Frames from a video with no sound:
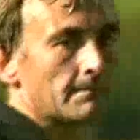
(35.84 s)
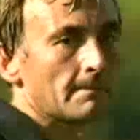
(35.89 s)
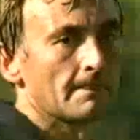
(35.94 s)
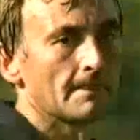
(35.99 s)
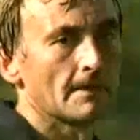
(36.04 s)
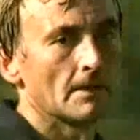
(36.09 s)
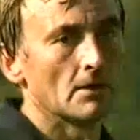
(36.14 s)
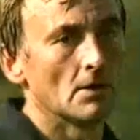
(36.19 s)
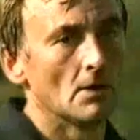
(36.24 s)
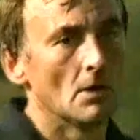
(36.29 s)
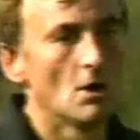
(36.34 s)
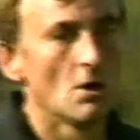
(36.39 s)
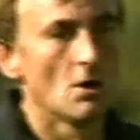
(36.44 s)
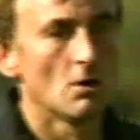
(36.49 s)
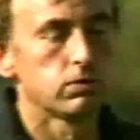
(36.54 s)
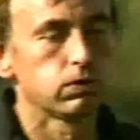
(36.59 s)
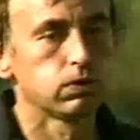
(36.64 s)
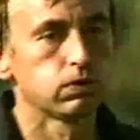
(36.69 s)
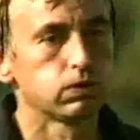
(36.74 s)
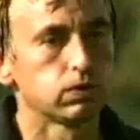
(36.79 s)
14
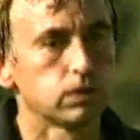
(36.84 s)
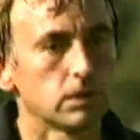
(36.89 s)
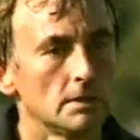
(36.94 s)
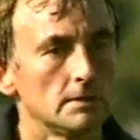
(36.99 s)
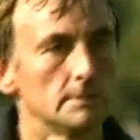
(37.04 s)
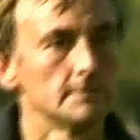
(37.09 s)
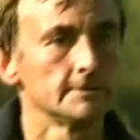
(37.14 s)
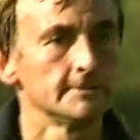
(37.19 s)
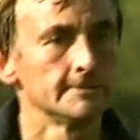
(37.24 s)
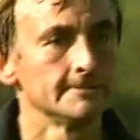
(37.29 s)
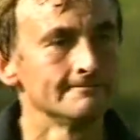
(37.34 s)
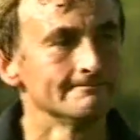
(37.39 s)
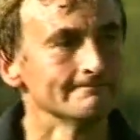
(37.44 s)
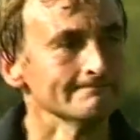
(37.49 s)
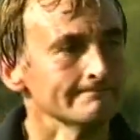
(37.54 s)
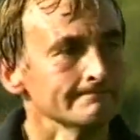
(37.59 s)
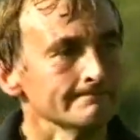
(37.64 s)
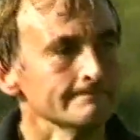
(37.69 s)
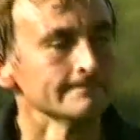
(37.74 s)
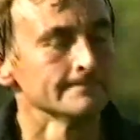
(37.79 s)
points from seven
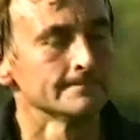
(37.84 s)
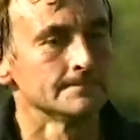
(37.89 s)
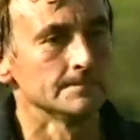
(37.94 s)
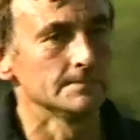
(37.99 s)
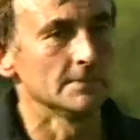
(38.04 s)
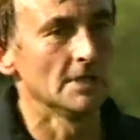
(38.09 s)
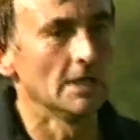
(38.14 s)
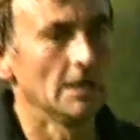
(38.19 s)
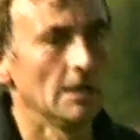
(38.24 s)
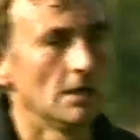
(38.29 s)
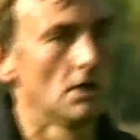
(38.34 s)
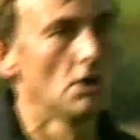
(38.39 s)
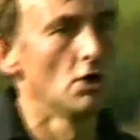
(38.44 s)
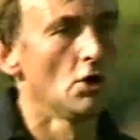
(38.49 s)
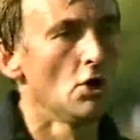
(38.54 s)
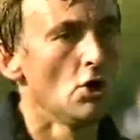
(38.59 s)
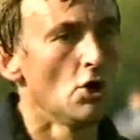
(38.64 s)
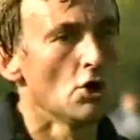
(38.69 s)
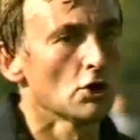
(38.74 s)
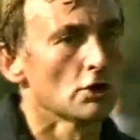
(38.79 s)
games. Yet that
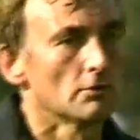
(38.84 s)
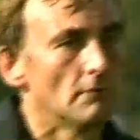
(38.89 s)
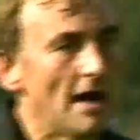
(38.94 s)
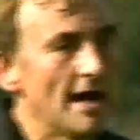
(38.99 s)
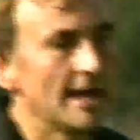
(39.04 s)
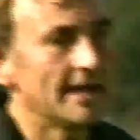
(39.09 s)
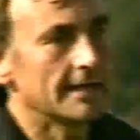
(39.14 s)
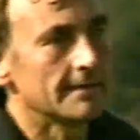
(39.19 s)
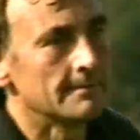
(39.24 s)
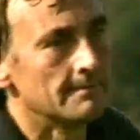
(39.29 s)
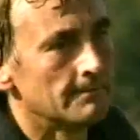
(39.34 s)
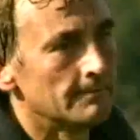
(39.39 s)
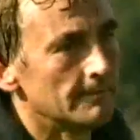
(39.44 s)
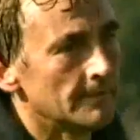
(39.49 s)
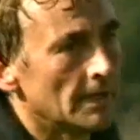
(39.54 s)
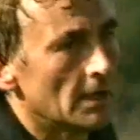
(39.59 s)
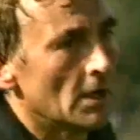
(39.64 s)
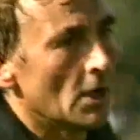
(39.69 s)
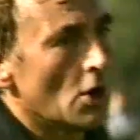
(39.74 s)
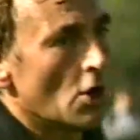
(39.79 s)
record seems to count for
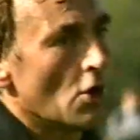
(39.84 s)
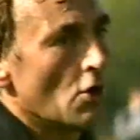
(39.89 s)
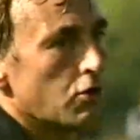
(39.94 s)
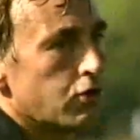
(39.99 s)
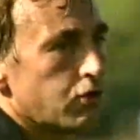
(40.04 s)
little.